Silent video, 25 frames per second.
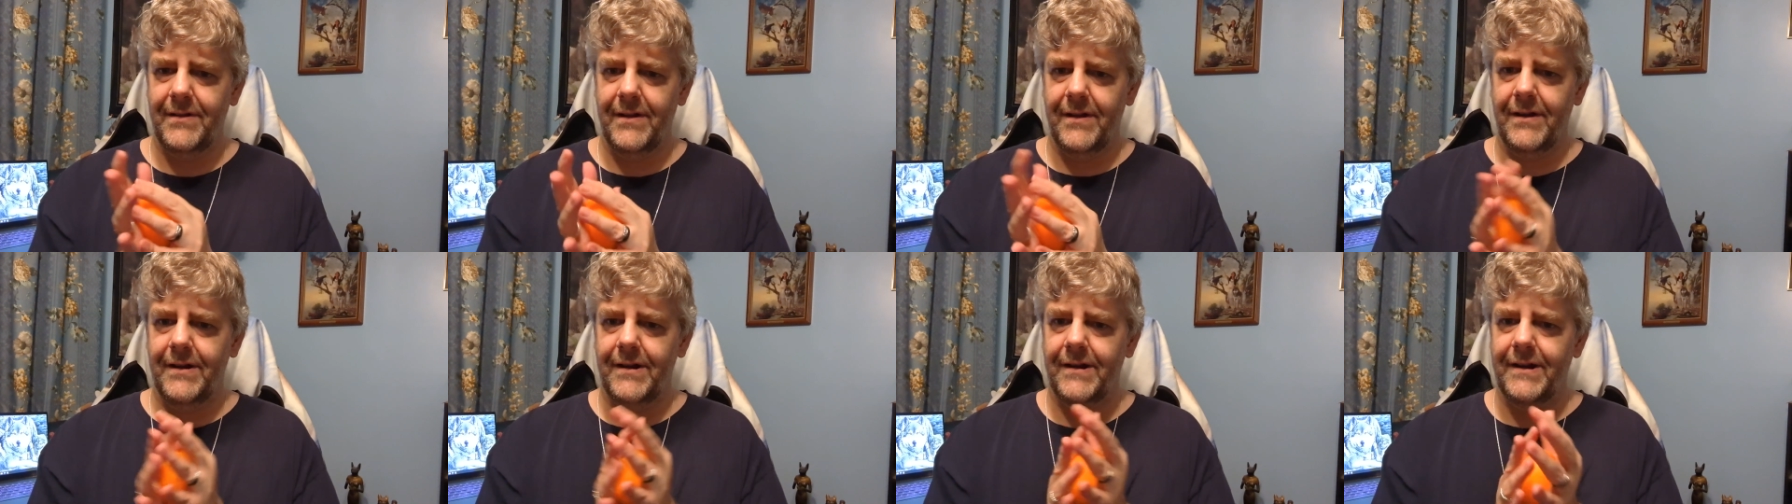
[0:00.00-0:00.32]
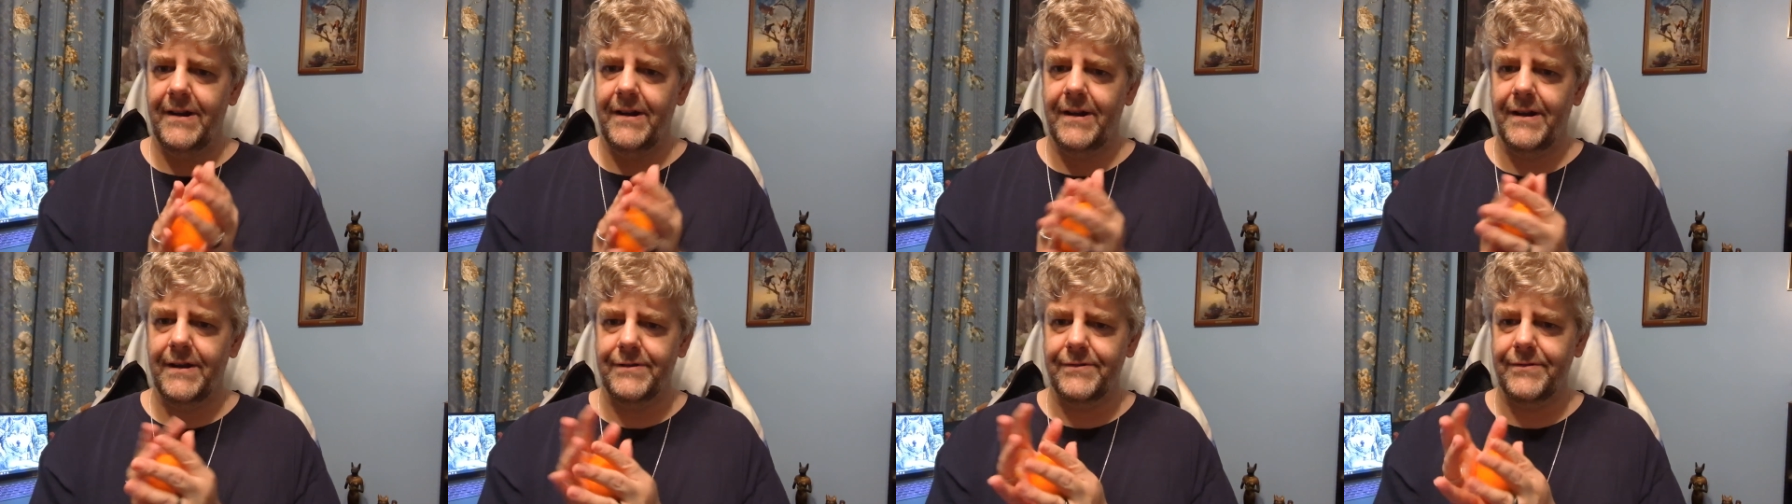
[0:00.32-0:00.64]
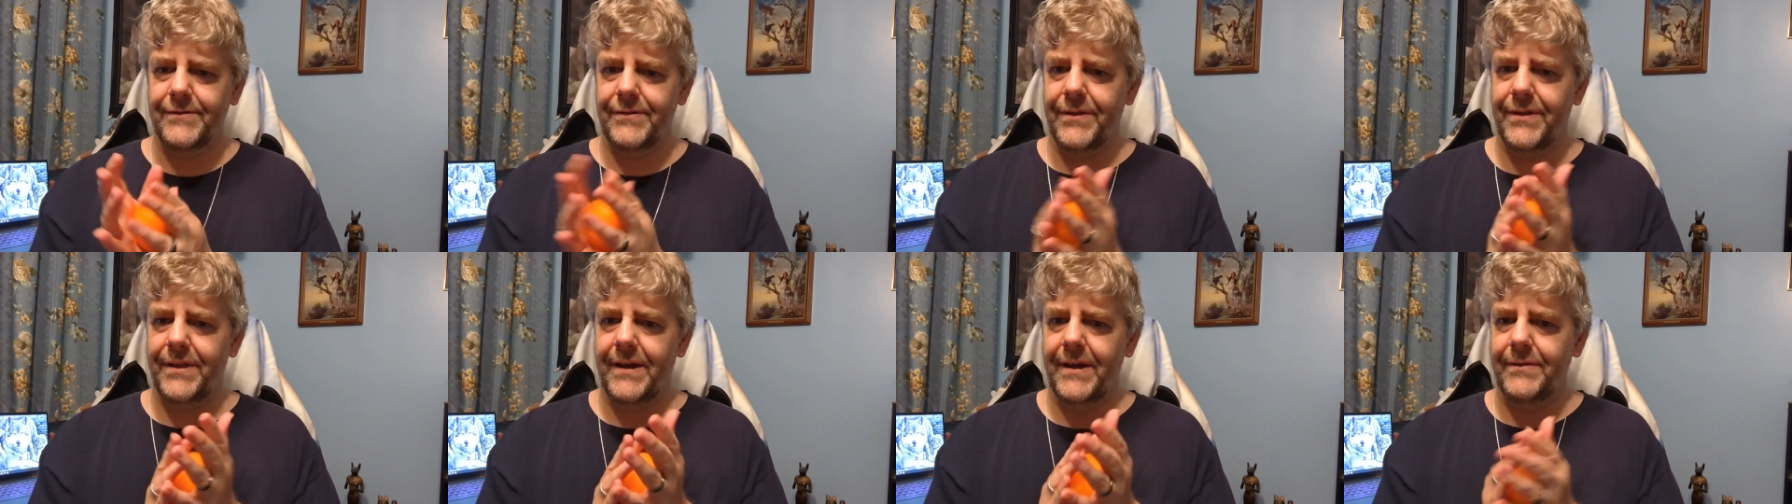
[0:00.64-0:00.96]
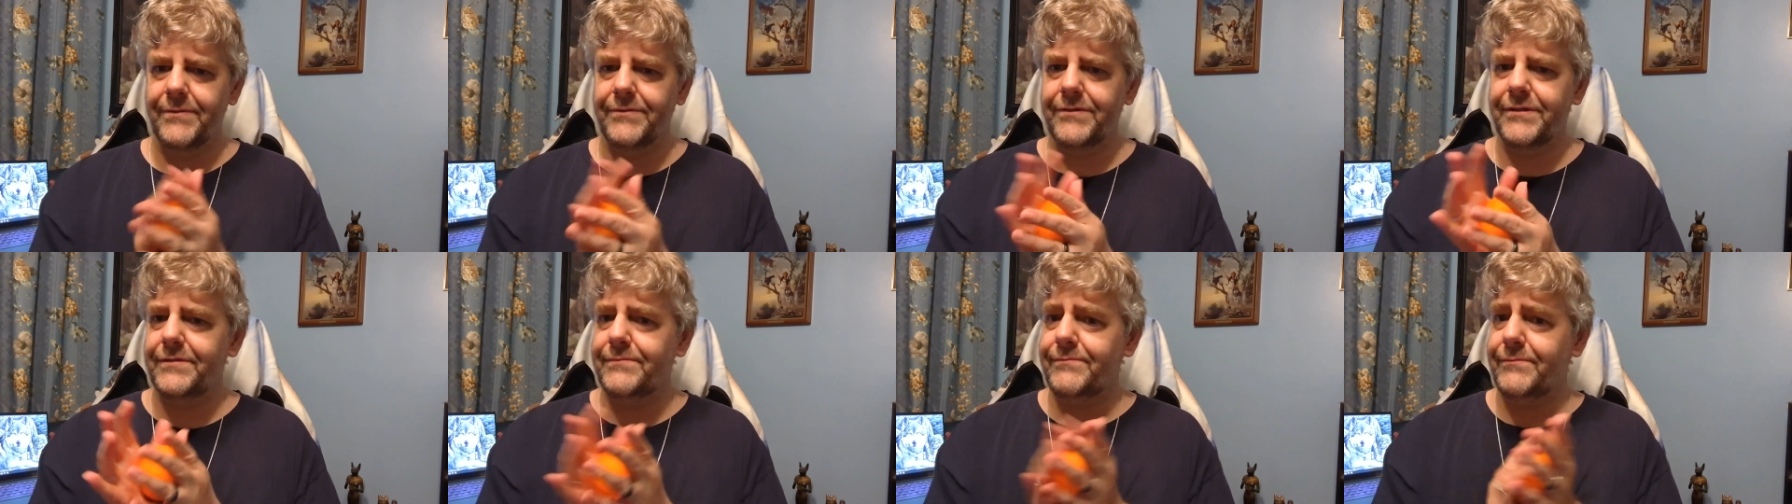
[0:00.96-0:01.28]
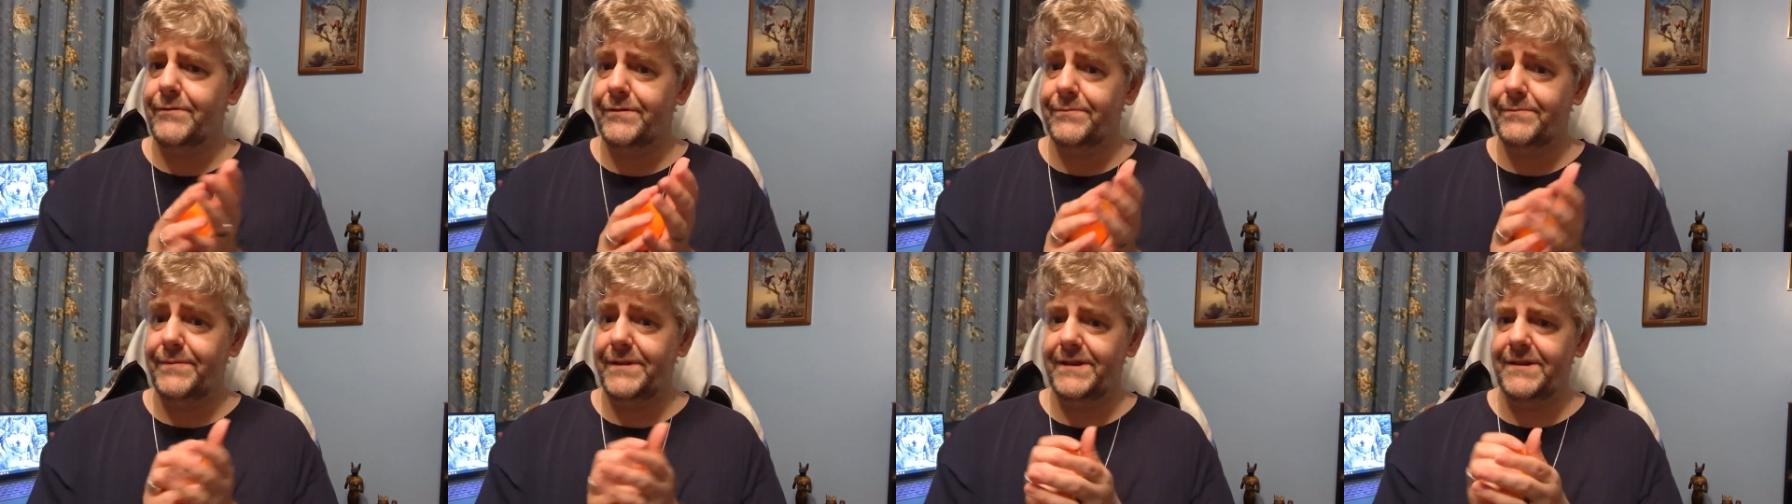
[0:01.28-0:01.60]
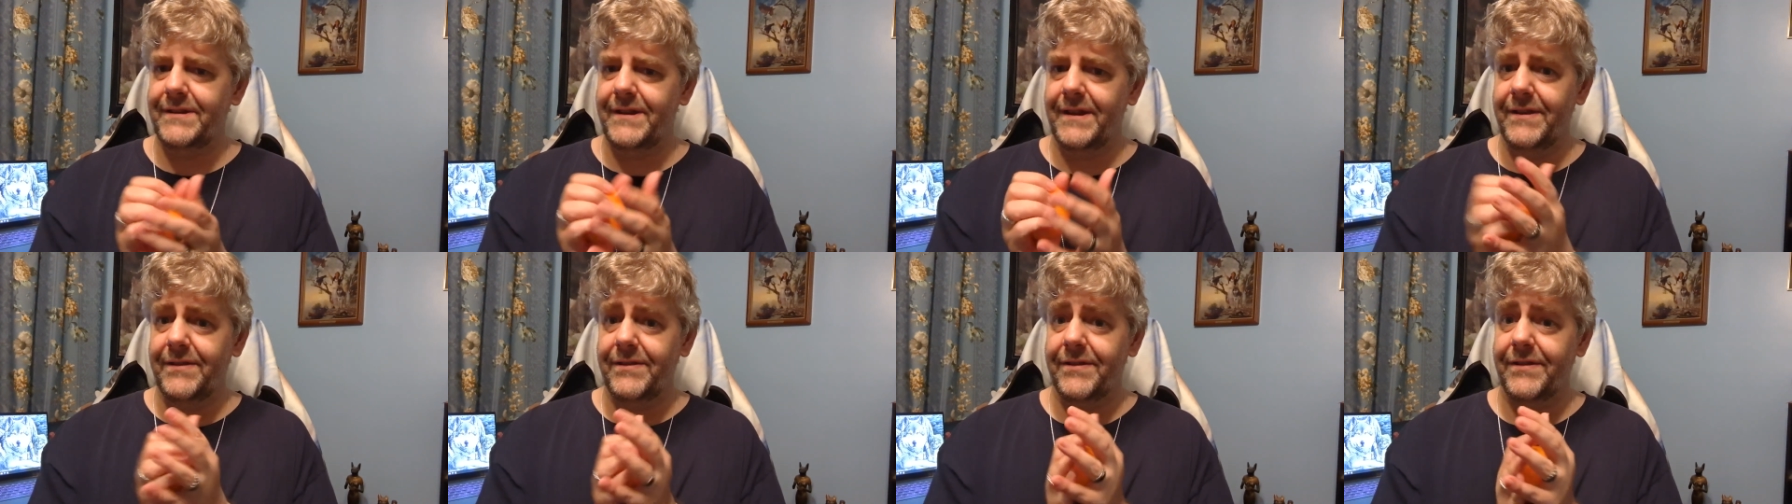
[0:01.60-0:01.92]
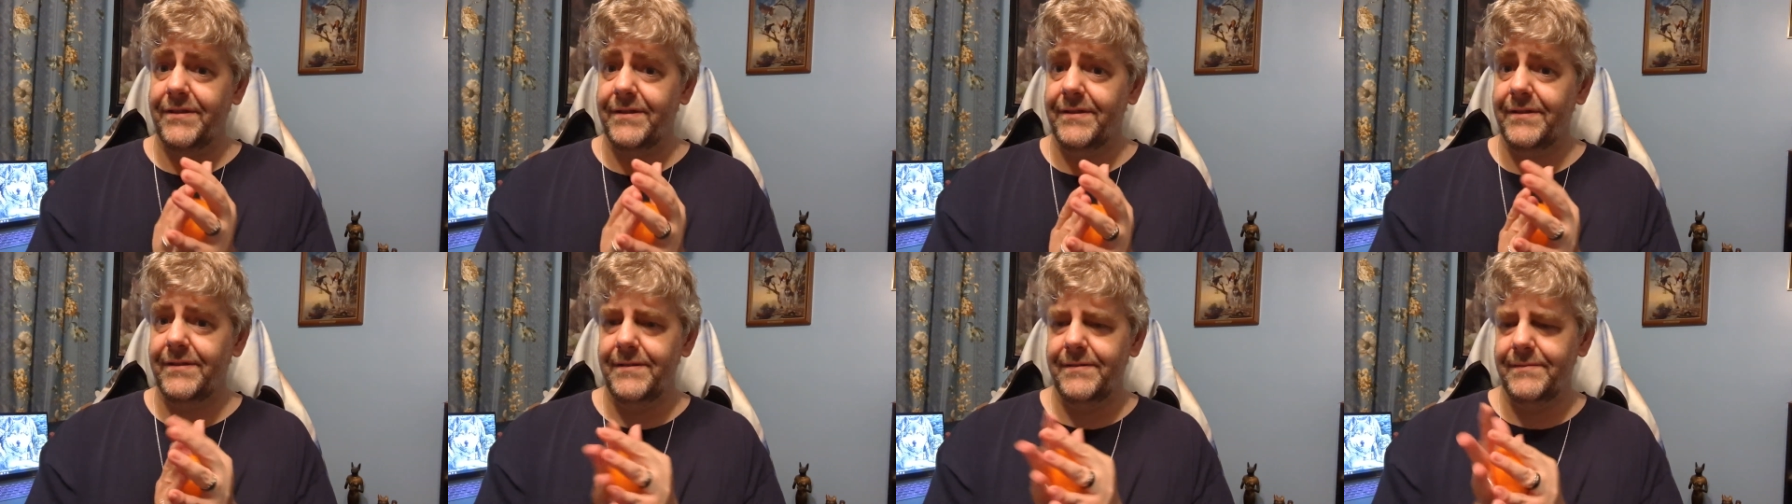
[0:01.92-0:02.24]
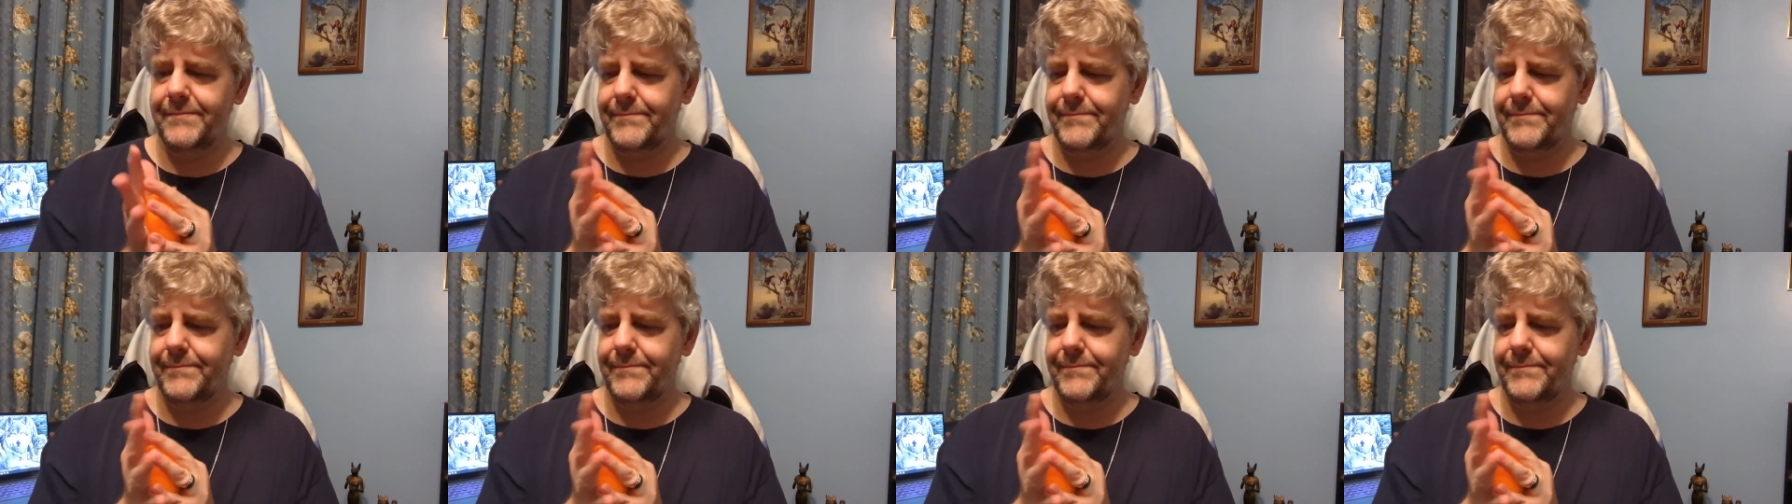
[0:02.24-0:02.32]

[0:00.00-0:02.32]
hundred thousand would be nice,